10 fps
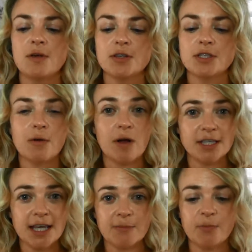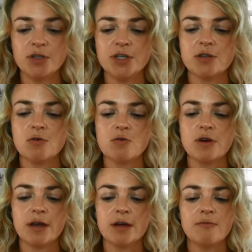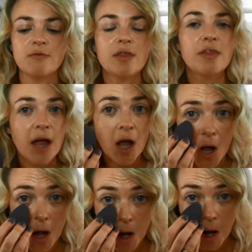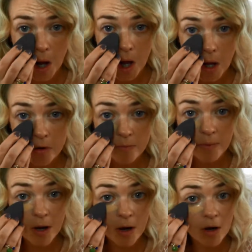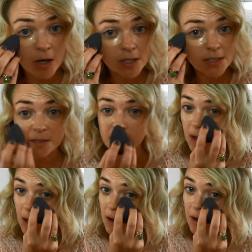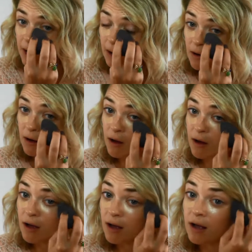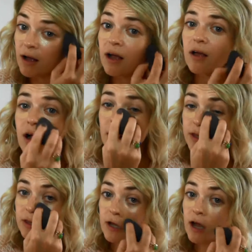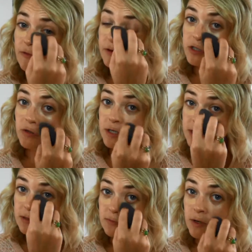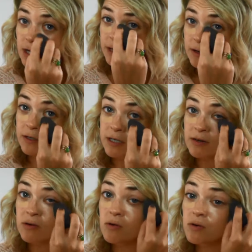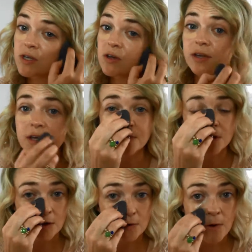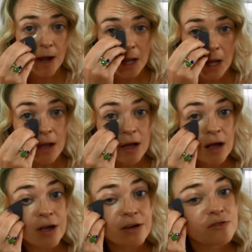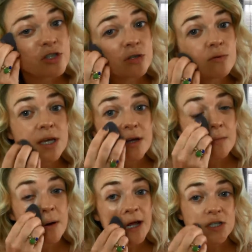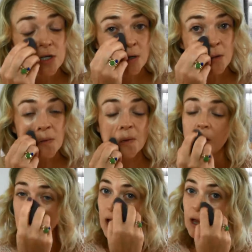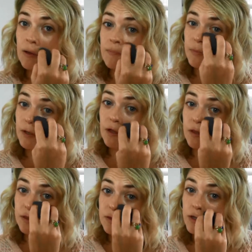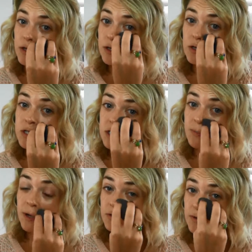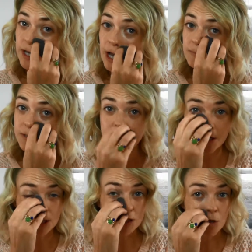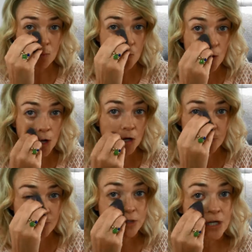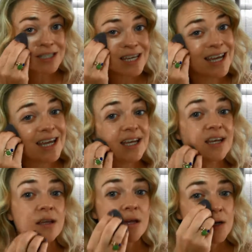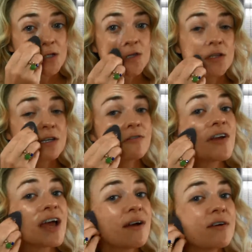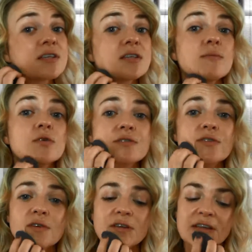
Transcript: So I take the pointed corner and run that under my eyes. Now I think the coverage on this is really good, and it also gives a great kind of dewy complexion. Using the sponge really helps, I think, because you can work the product in to the different areas that are more difficult to